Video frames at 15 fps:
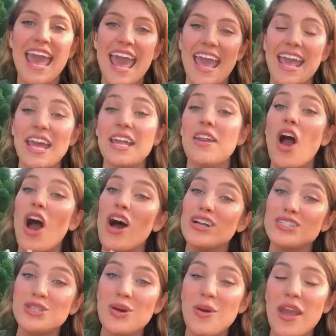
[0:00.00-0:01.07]
And
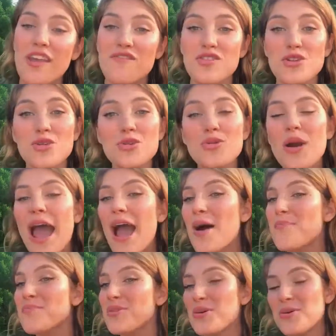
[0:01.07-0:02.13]
also, if you
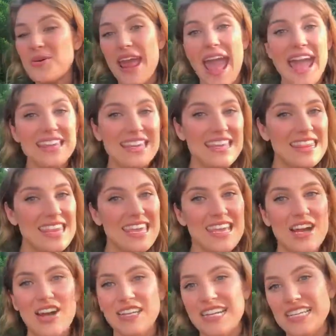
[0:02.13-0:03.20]
upload anything
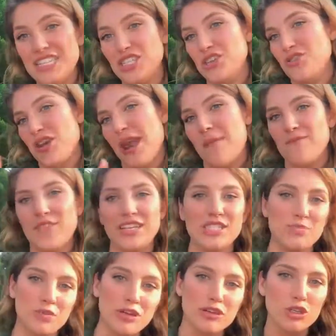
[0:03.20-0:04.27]
on Instagram,
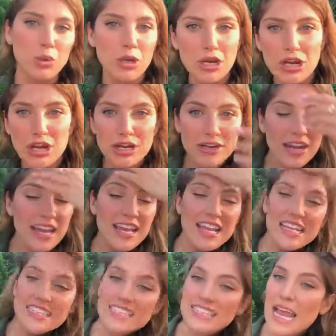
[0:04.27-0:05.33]
Facebook, Twitter,
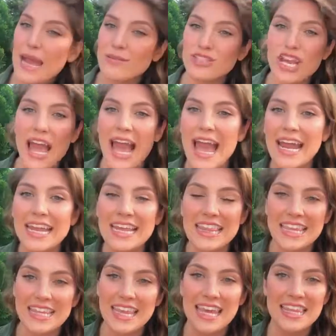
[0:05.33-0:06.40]
Snapchat,
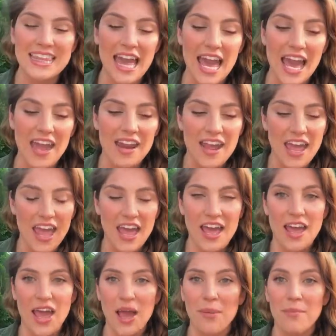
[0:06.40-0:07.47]
anything like that,
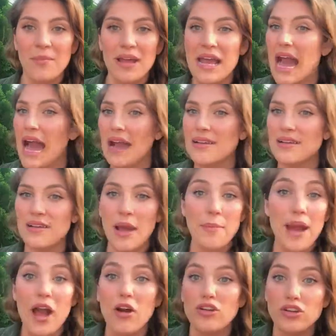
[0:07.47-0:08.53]

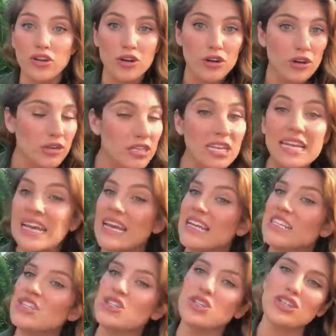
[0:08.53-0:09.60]
about your
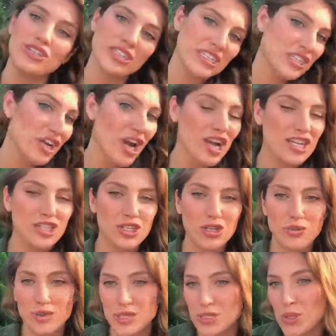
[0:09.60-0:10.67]
cleanse or your detox or
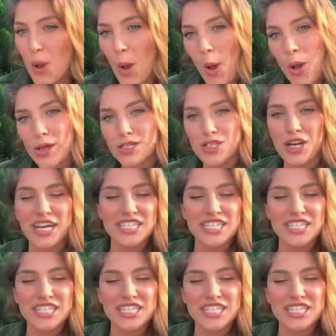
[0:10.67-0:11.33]
your results or